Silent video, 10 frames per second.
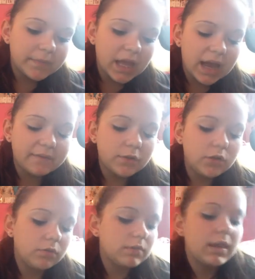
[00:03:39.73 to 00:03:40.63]
I haven't
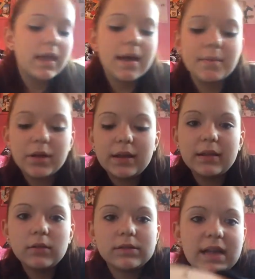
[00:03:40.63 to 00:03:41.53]
used it yet. But it
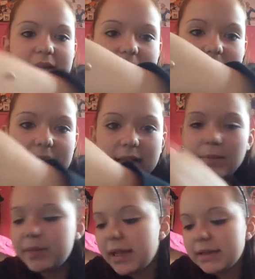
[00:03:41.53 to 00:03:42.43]
looks like that. And it
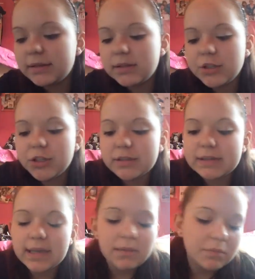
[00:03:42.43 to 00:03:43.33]
blends to your
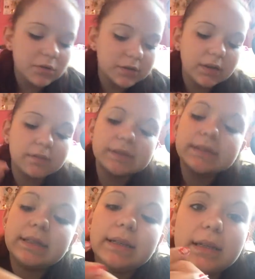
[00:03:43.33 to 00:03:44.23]
skin because
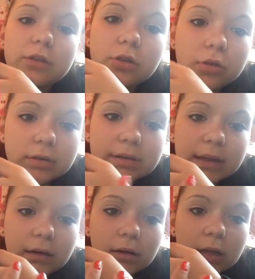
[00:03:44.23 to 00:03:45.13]
obviously it's your
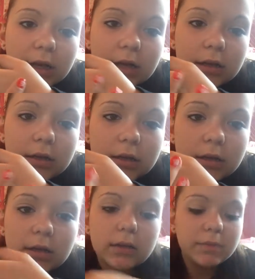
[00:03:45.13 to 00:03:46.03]
skin colour.
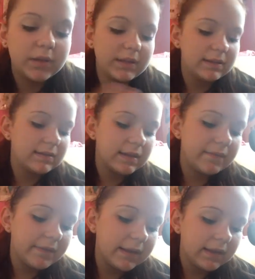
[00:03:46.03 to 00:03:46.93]
But this is kind
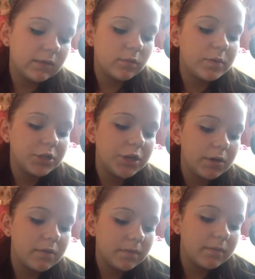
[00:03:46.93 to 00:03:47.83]
of like an upper
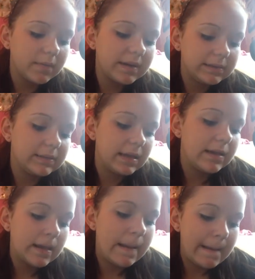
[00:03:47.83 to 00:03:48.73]
tone for my skin.